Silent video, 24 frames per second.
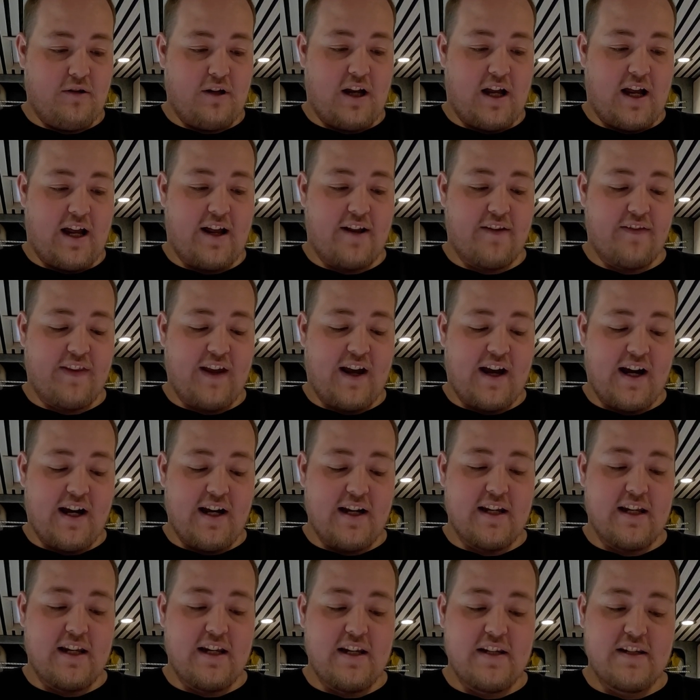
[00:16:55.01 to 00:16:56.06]
And that
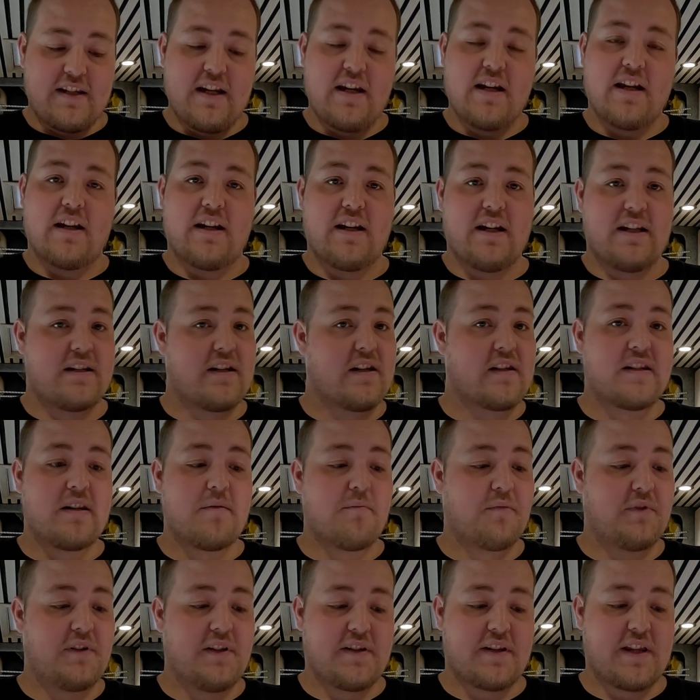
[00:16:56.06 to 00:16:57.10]
is it. It's as
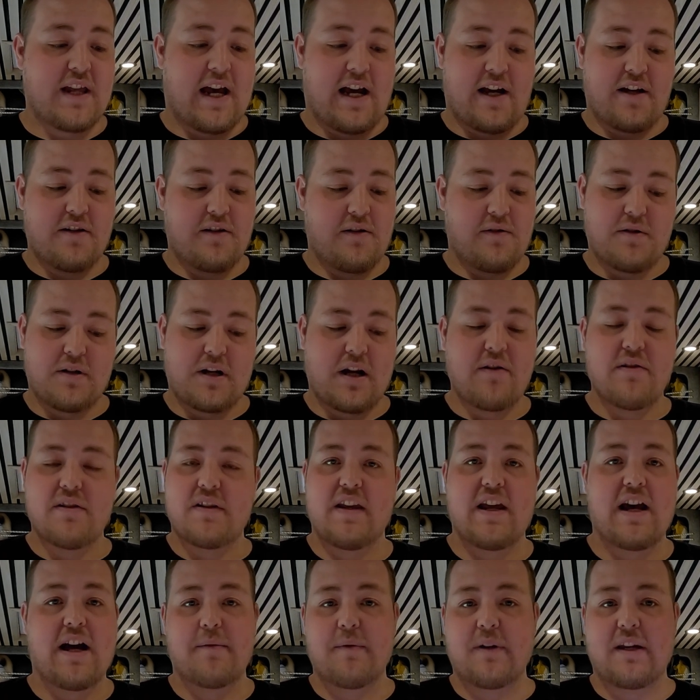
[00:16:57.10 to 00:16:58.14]
simple as that. You just go into the
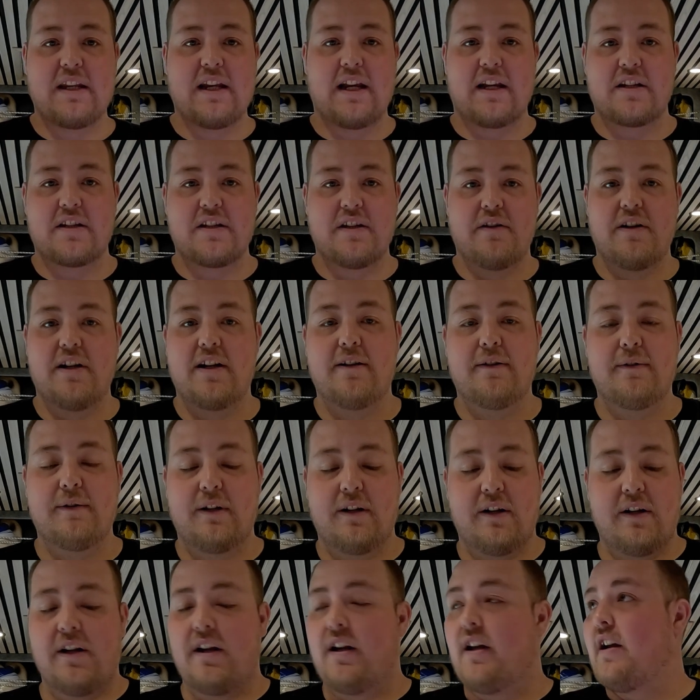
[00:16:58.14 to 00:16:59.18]
app, connect to it,
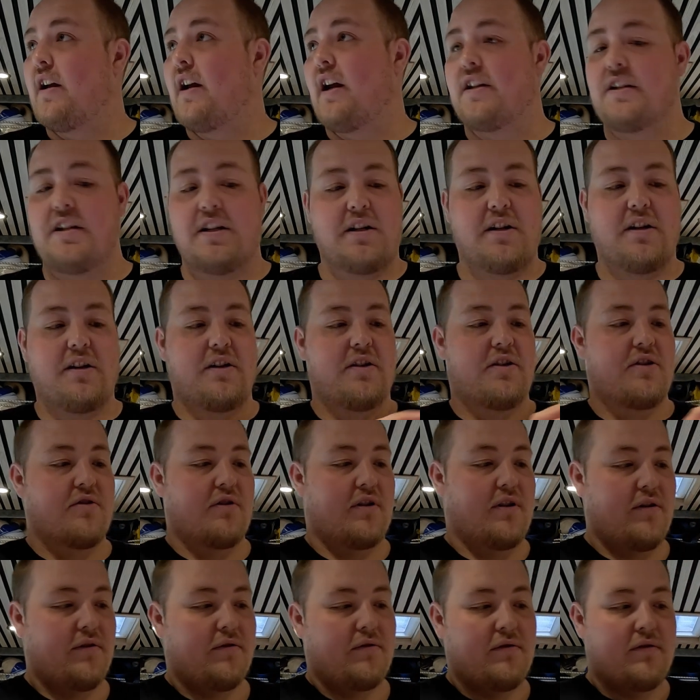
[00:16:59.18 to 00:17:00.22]
and you can
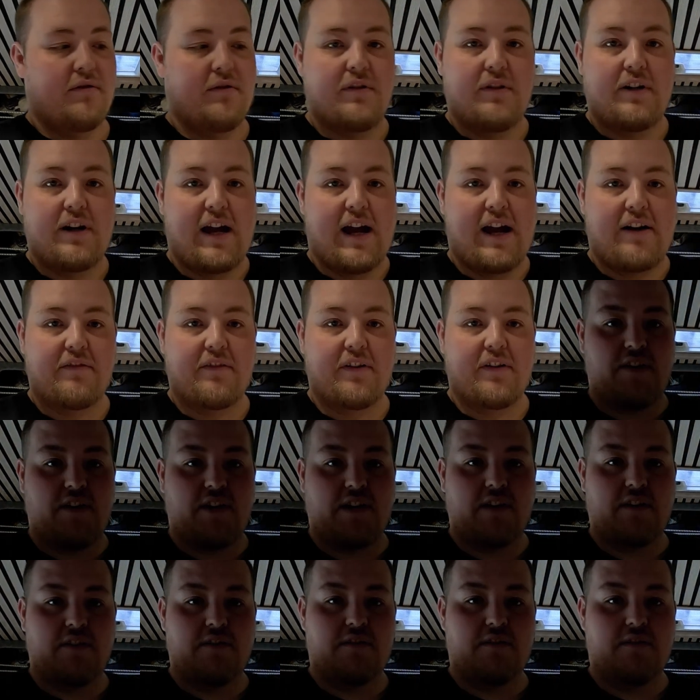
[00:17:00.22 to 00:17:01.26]
control
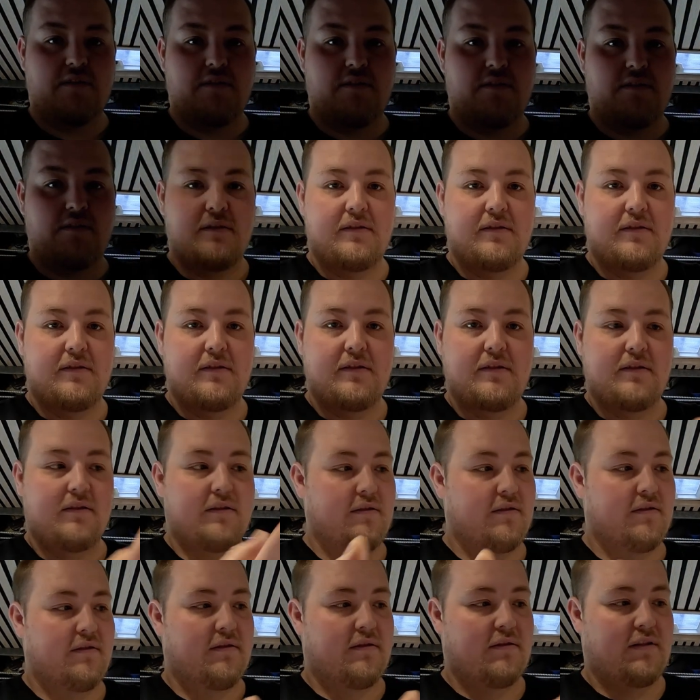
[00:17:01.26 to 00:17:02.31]
everything
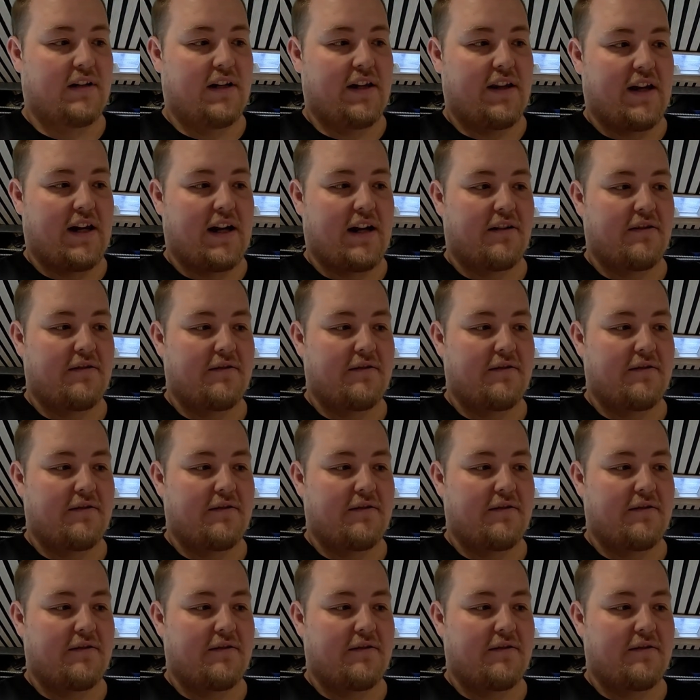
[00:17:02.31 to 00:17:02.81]
like that.